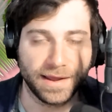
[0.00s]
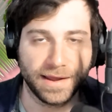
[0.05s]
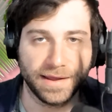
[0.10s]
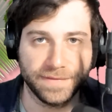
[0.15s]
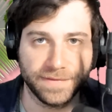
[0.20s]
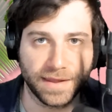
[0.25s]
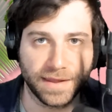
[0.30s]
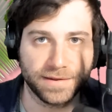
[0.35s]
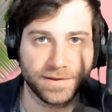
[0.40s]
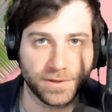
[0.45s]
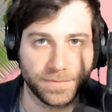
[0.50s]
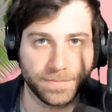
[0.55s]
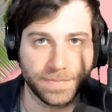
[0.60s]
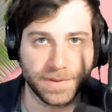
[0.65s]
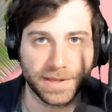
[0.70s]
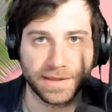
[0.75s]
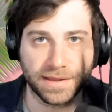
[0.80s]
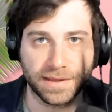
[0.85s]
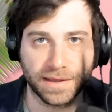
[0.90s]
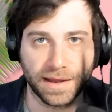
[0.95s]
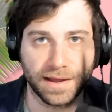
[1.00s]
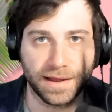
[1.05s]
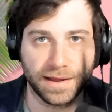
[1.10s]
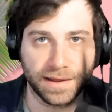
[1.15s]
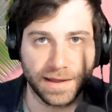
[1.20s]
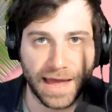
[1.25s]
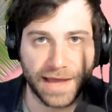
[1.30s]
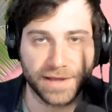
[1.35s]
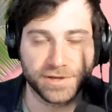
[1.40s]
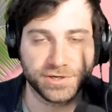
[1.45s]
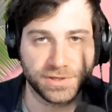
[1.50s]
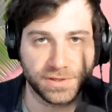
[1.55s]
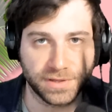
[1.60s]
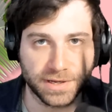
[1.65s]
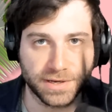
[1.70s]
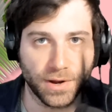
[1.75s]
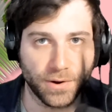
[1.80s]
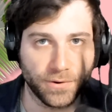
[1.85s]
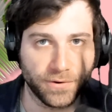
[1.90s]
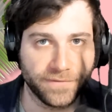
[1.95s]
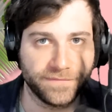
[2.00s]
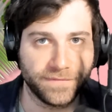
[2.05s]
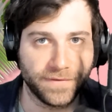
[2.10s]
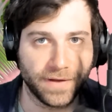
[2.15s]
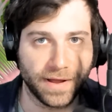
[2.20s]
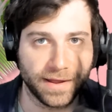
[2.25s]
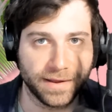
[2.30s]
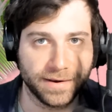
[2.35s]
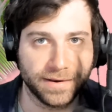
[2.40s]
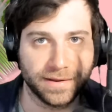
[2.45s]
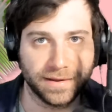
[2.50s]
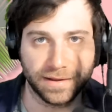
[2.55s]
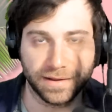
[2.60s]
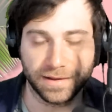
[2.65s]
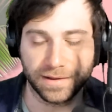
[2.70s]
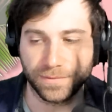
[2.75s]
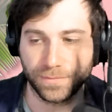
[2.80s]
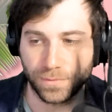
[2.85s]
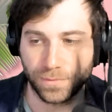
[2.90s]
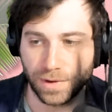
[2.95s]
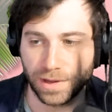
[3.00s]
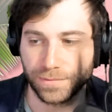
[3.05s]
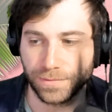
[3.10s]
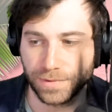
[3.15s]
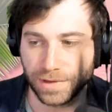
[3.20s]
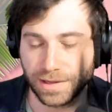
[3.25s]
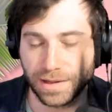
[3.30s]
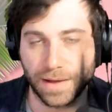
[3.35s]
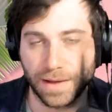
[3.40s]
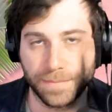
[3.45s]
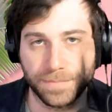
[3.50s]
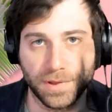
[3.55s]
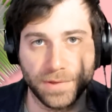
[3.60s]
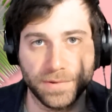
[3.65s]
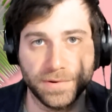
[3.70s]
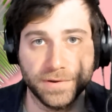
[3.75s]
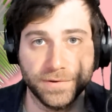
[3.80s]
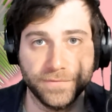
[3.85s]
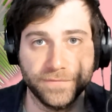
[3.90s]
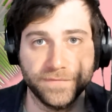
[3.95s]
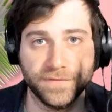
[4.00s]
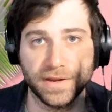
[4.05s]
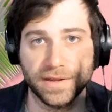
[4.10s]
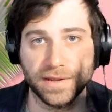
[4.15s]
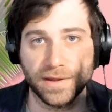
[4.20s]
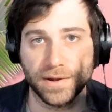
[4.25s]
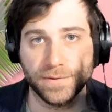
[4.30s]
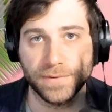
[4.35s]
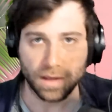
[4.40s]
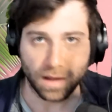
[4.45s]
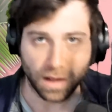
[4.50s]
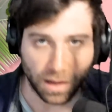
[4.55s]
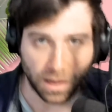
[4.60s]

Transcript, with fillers: and then you'll be uh, actually notified uh, when we upload a new video.